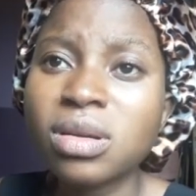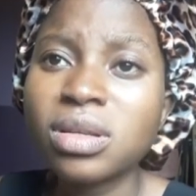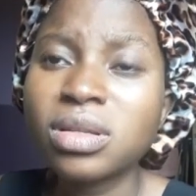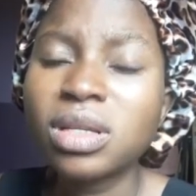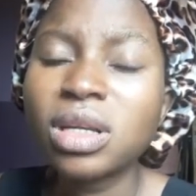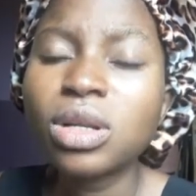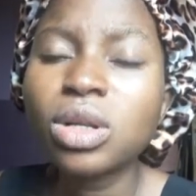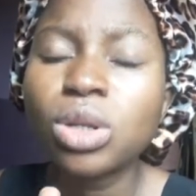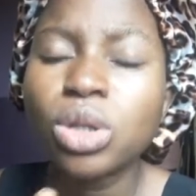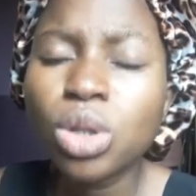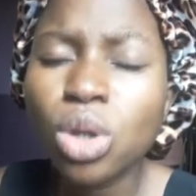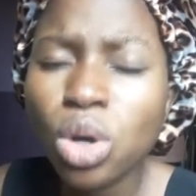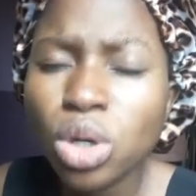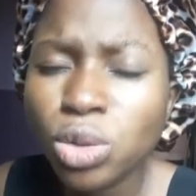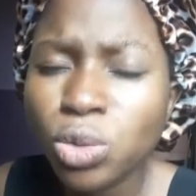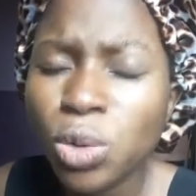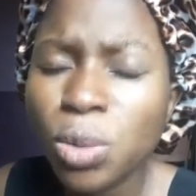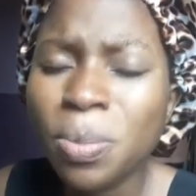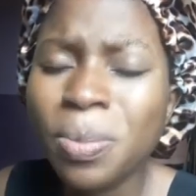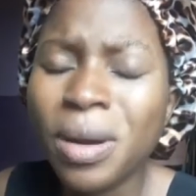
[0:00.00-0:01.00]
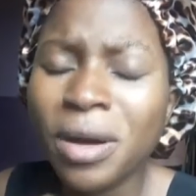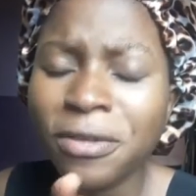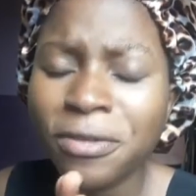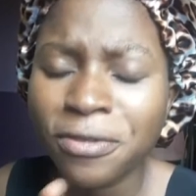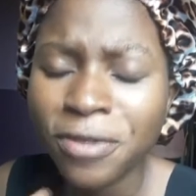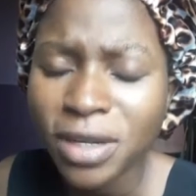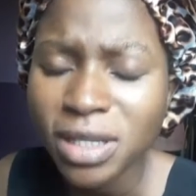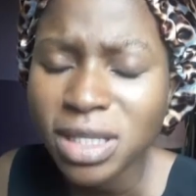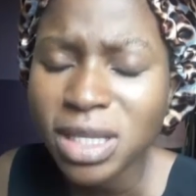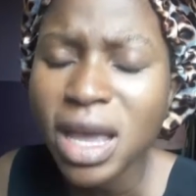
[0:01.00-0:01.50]
the Lord will
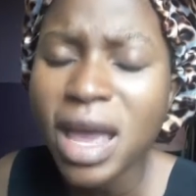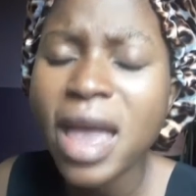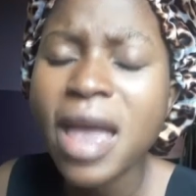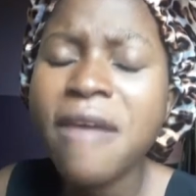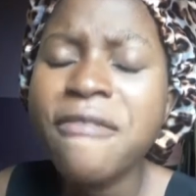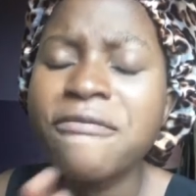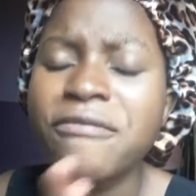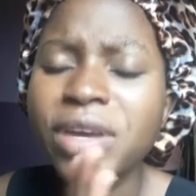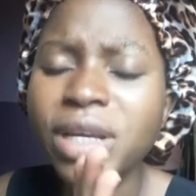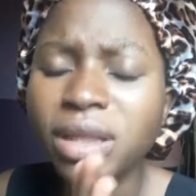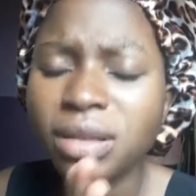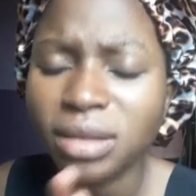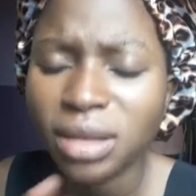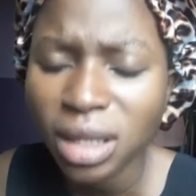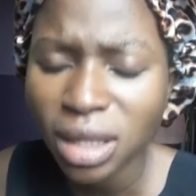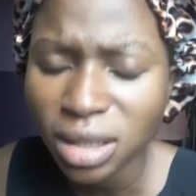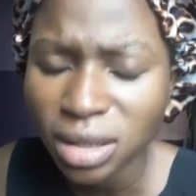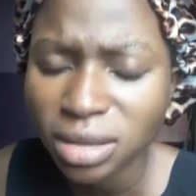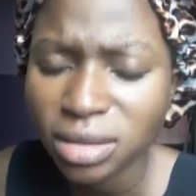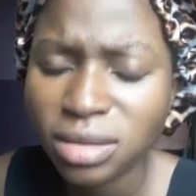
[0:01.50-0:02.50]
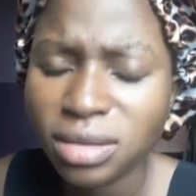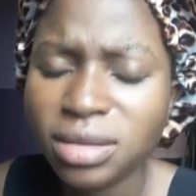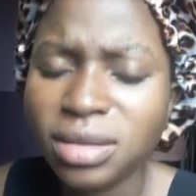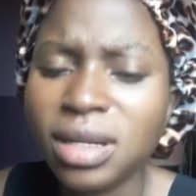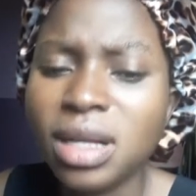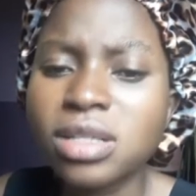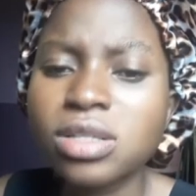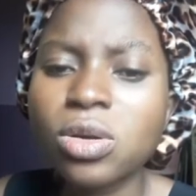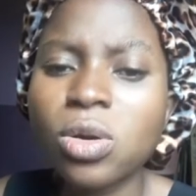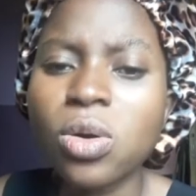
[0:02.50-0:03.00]
perfect everything
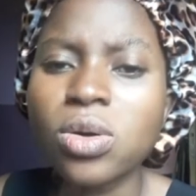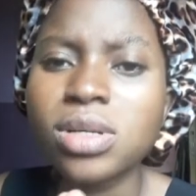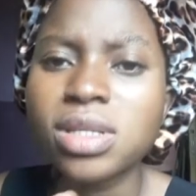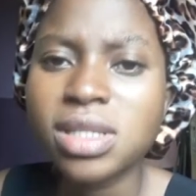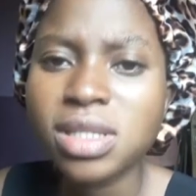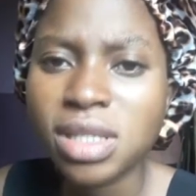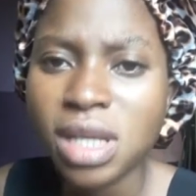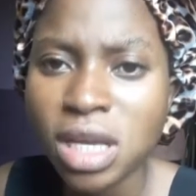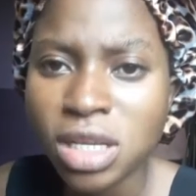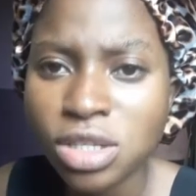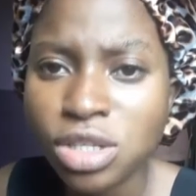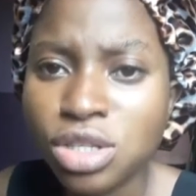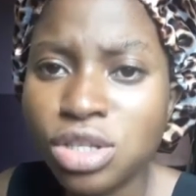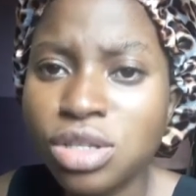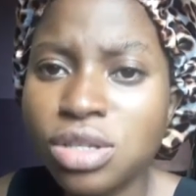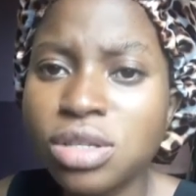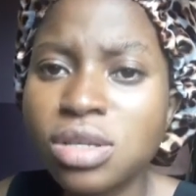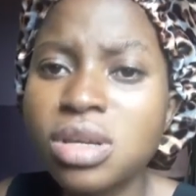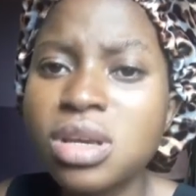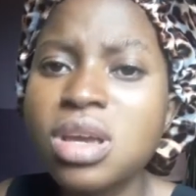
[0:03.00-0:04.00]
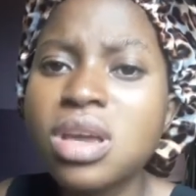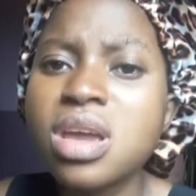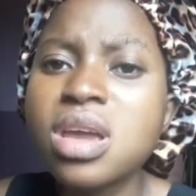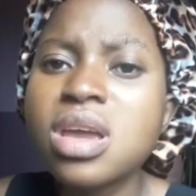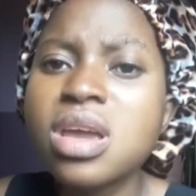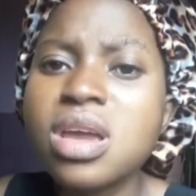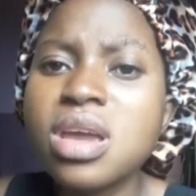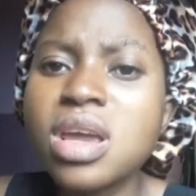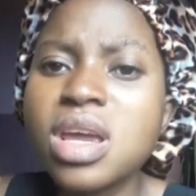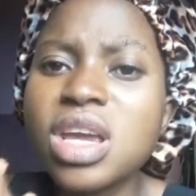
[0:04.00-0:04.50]
that concerns
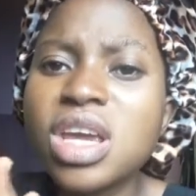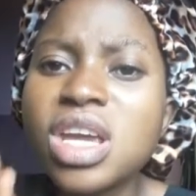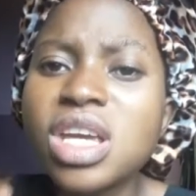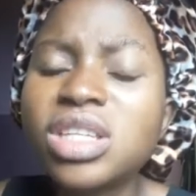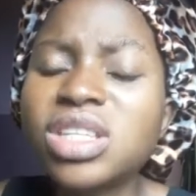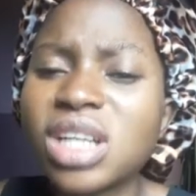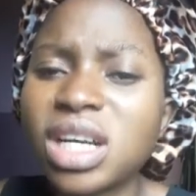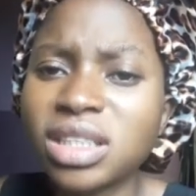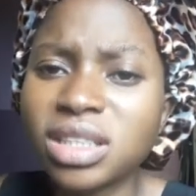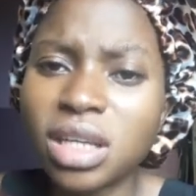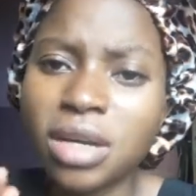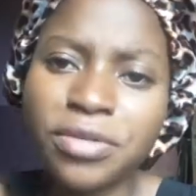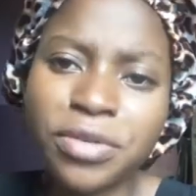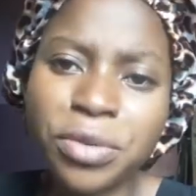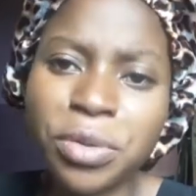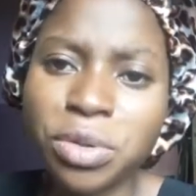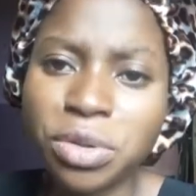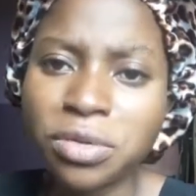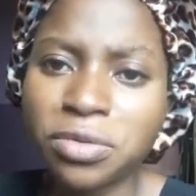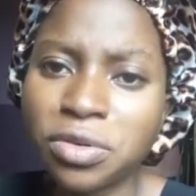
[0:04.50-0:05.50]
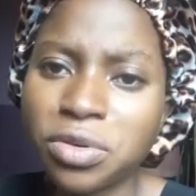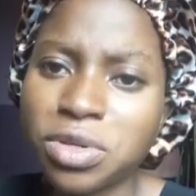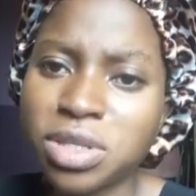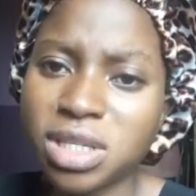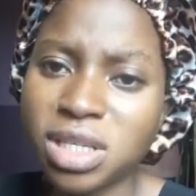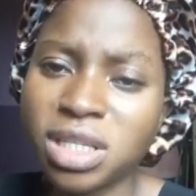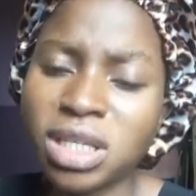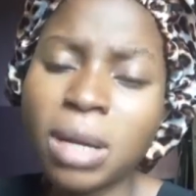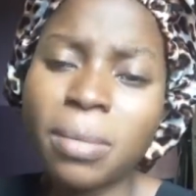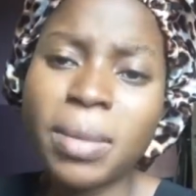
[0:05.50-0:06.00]
each and every one of
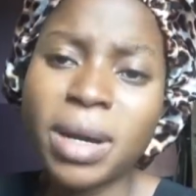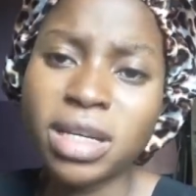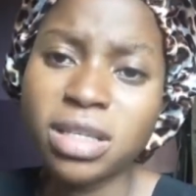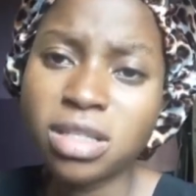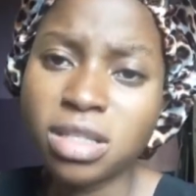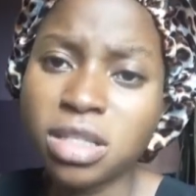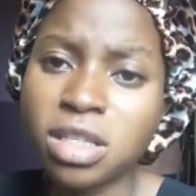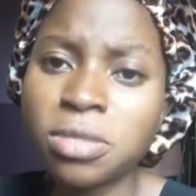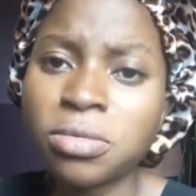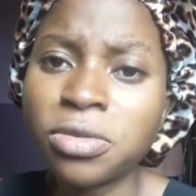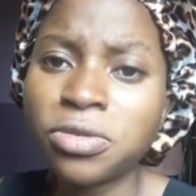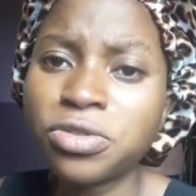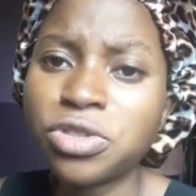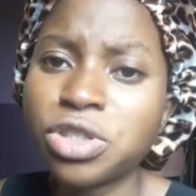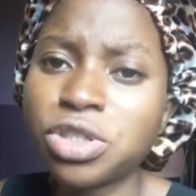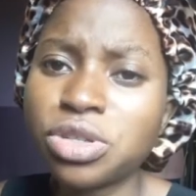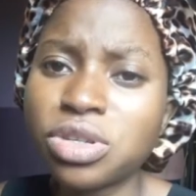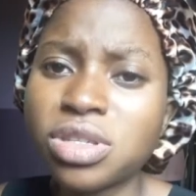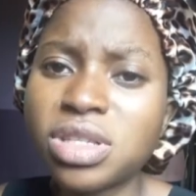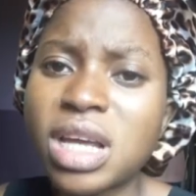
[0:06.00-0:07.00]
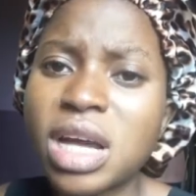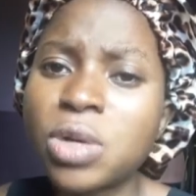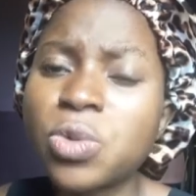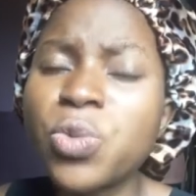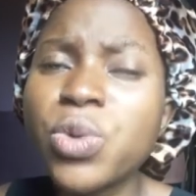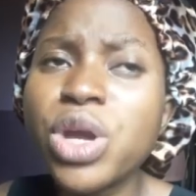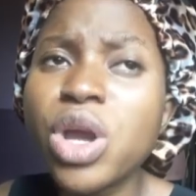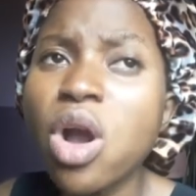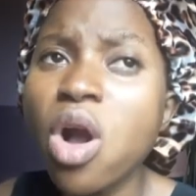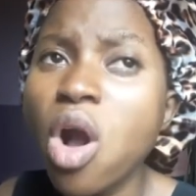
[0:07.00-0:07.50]
us in the mighty name of Jesus,
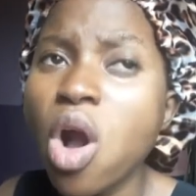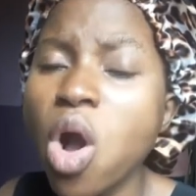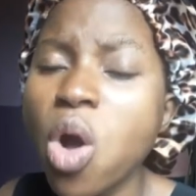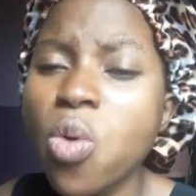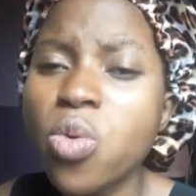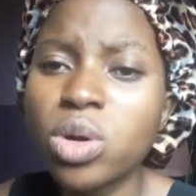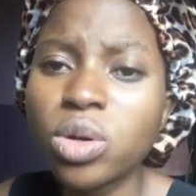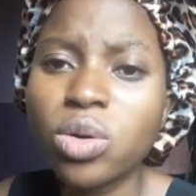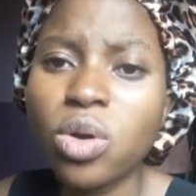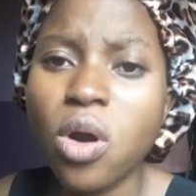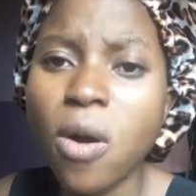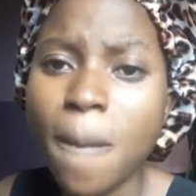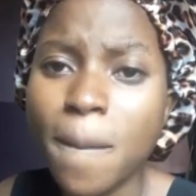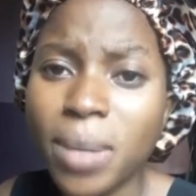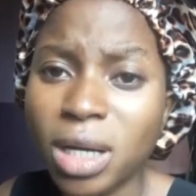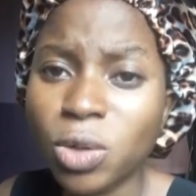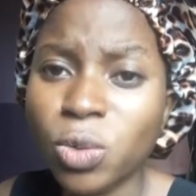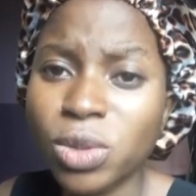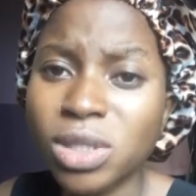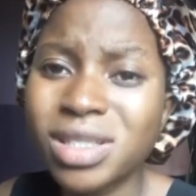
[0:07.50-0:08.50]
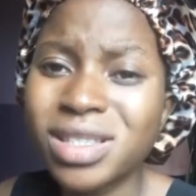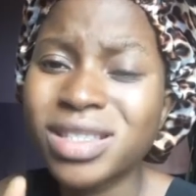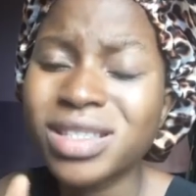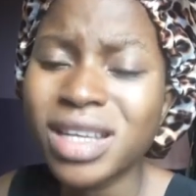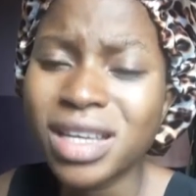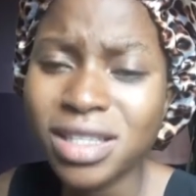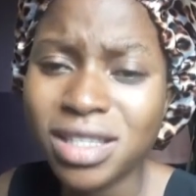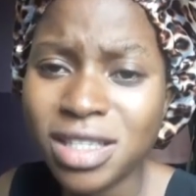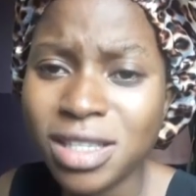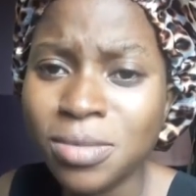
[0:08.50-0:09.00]
and we all will come back with
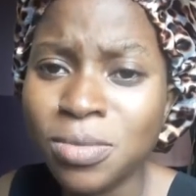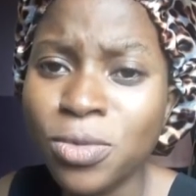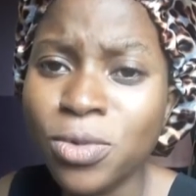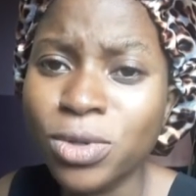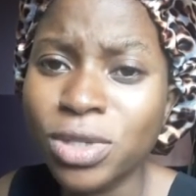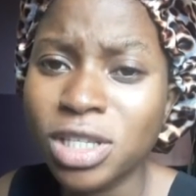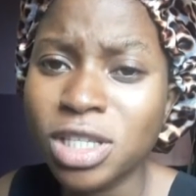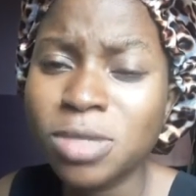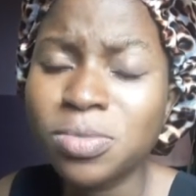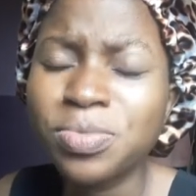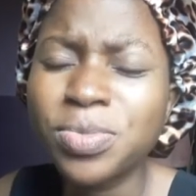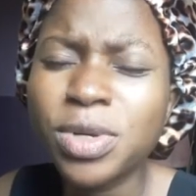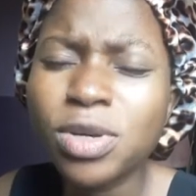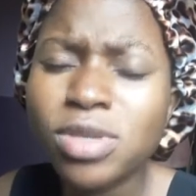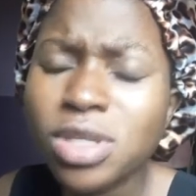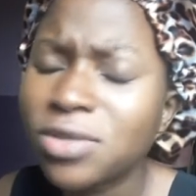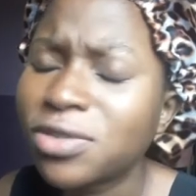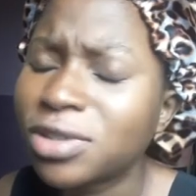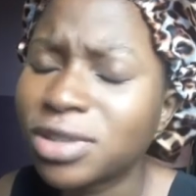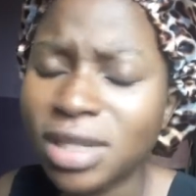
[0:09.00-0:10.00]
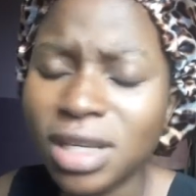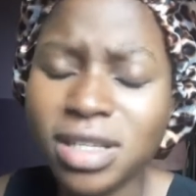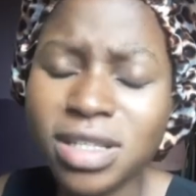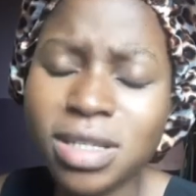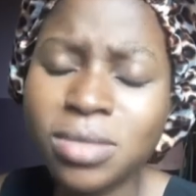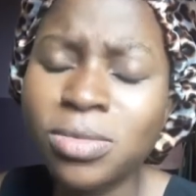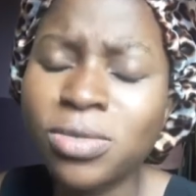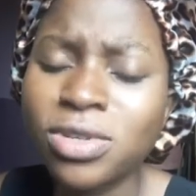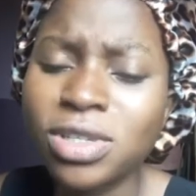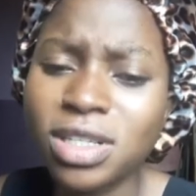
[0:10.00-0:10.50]
testimonies, beautiful
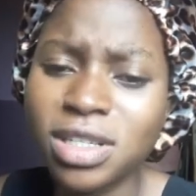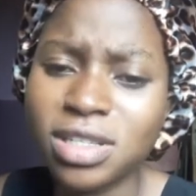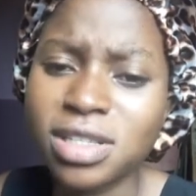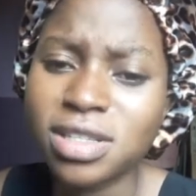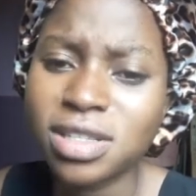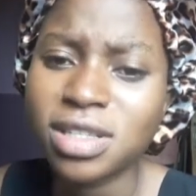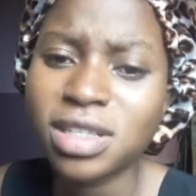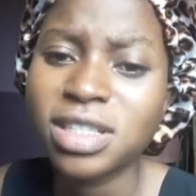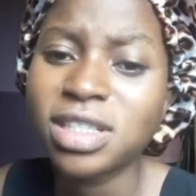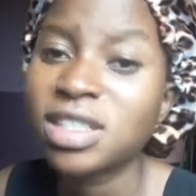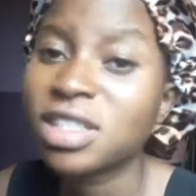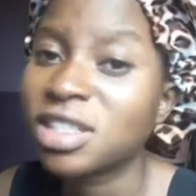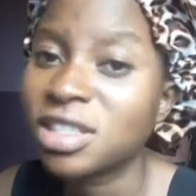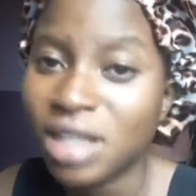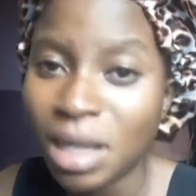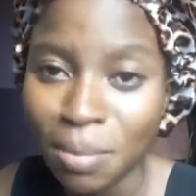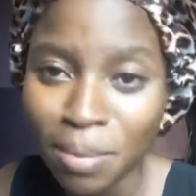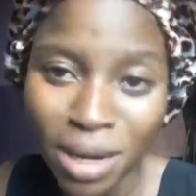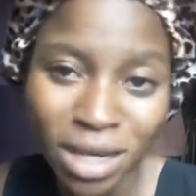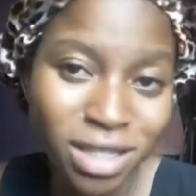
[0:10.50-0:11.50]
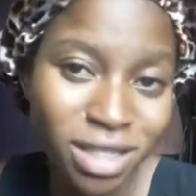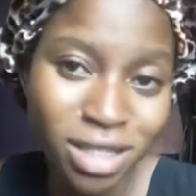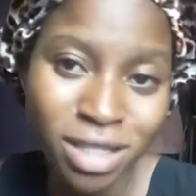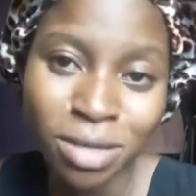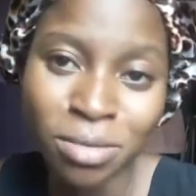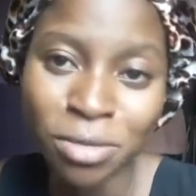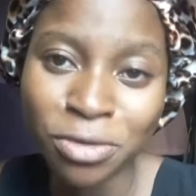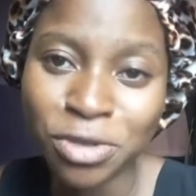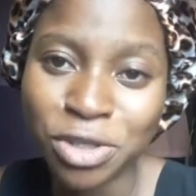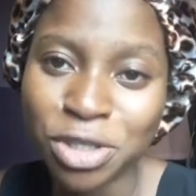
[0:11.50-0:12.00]
testimonies, in the mighty
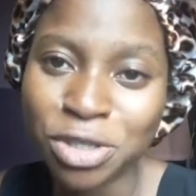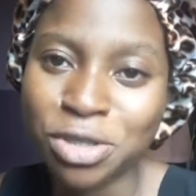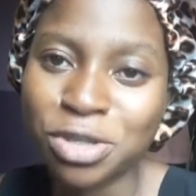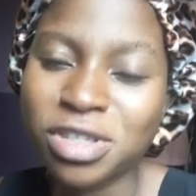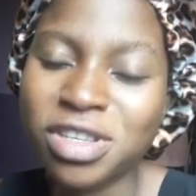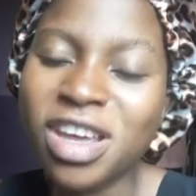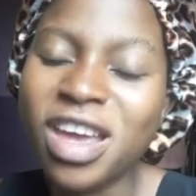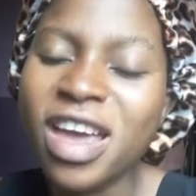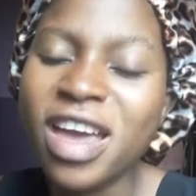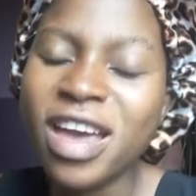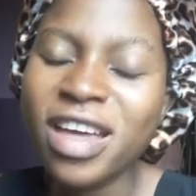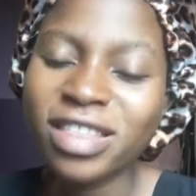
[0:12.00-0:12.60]
name of Jesus.